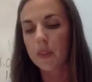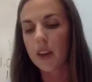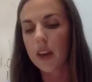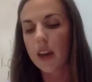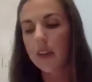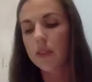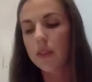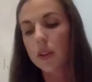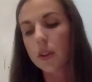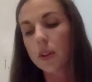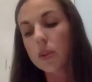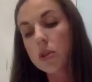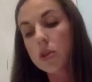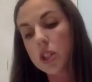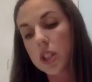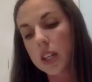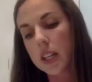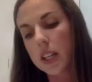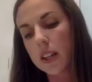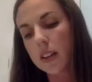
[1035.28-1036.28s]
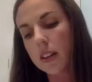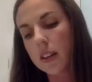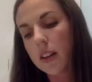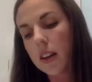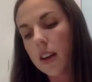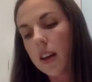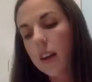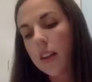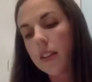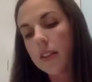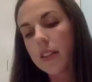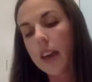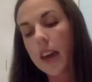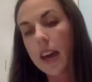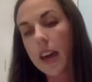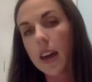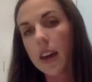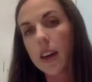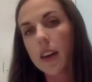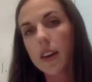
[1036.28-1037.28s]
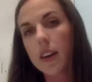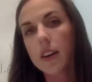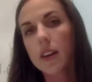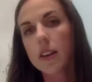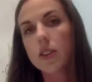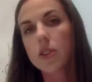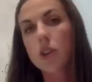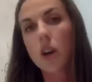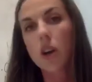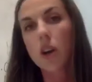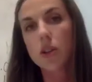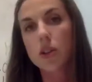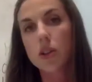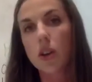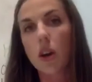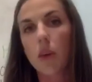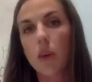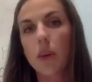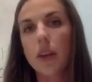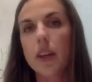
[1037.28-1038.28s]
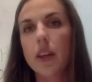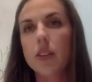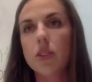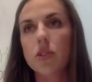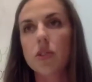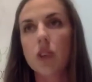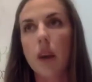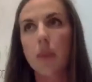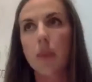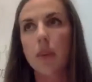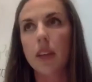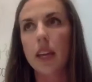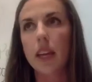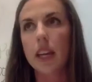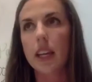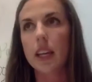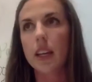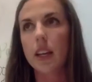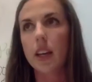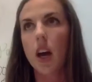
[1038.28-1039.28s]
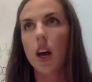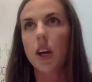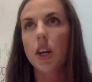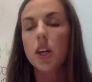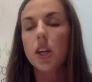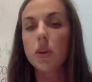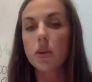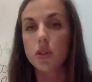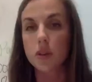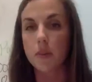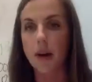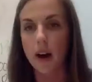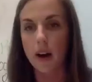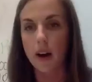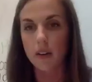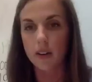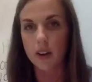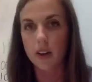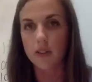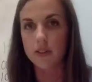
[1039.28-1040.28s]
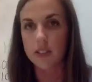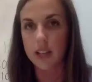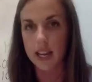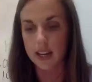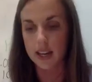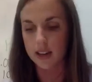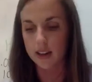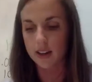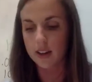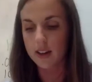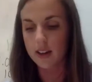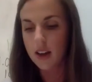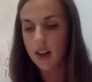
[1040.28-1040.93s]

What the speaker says: evolution, Charles Darwin extrapolated a huge amount of data.